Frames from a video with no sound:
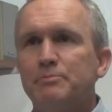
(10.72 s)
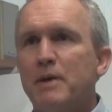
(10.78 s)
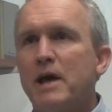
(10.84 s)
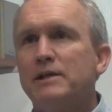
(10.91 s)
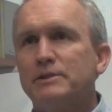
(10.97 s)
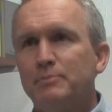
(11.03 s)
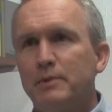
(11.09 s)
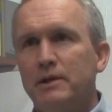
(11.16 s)

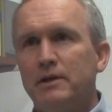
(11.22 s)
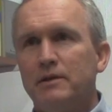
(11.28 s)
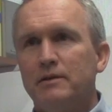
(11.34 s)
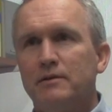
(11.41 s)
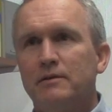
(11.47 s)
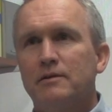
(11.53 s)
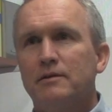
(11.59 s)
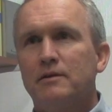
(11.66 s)
bat speed.
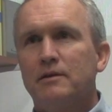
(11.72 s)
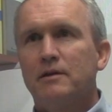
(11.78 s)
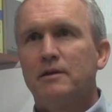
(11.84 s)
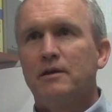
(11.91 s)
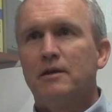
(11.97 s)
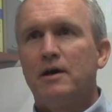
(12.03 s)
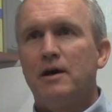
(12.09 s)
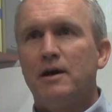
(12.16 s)

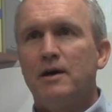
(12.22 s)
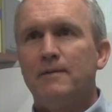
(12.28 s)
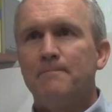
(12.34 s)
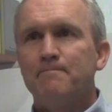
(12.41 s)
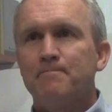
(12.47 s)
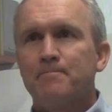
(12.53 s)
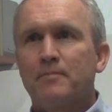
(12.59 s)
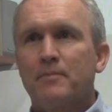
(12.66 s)
Um,
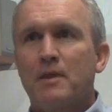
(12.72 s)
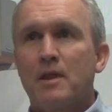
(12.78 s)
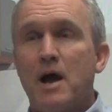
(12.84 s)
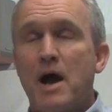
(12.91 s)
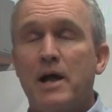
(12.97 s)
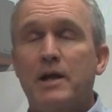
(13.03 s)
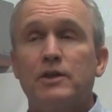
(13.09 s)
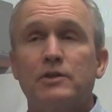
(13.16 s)

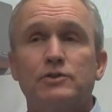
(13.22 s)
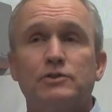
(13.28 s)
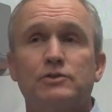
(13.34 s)
I could